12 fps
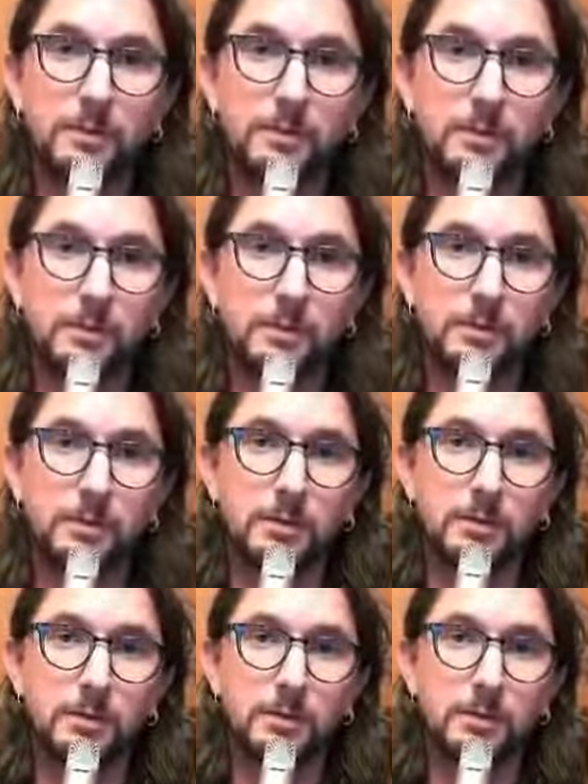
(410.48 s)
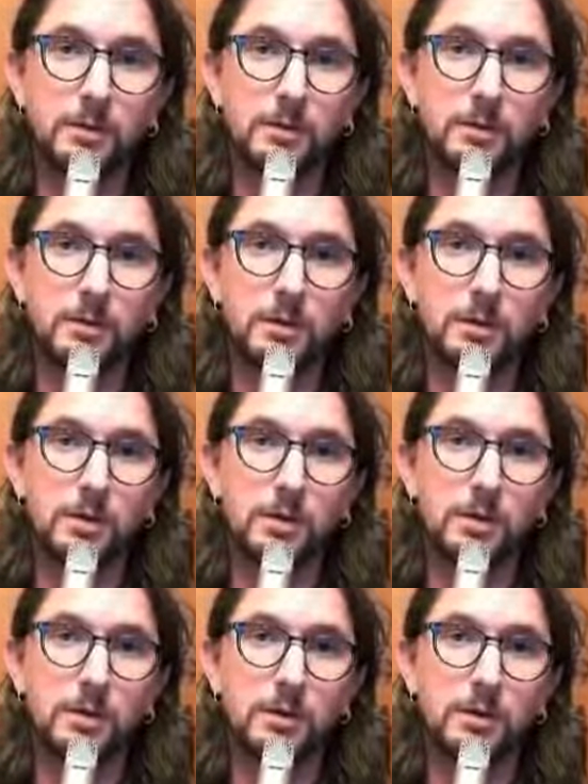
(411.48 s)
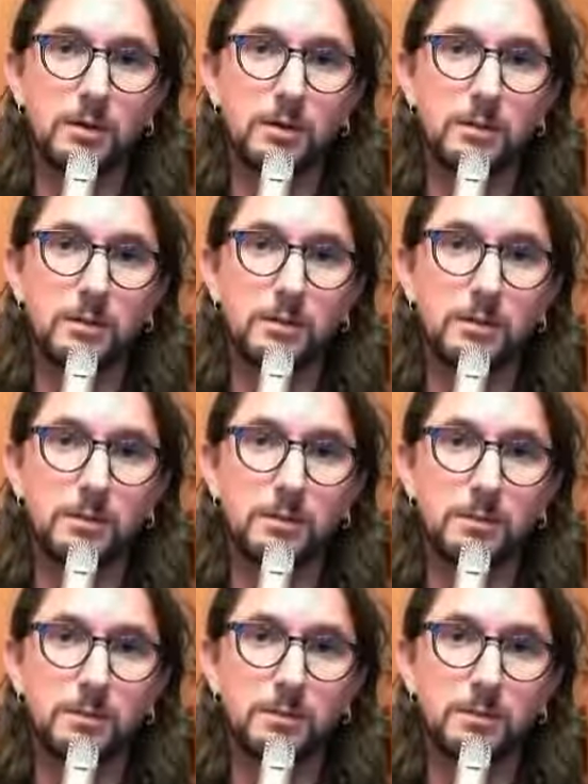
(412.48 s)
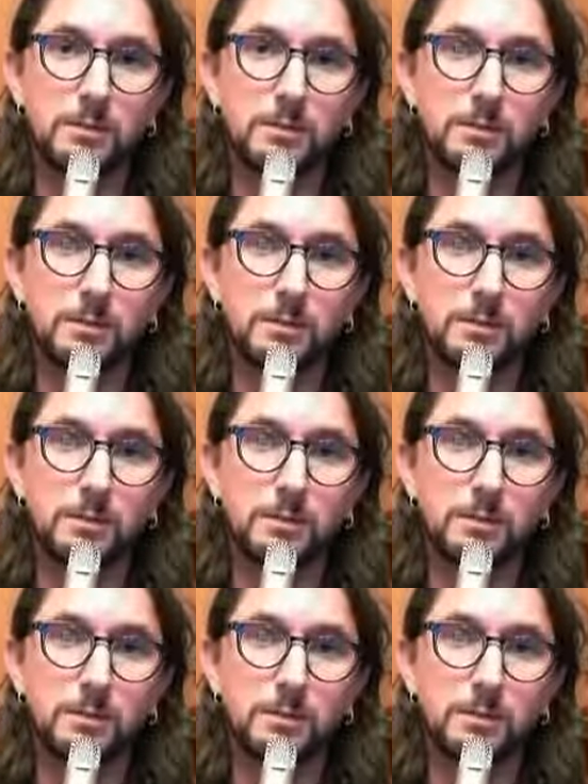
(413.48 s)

(silence)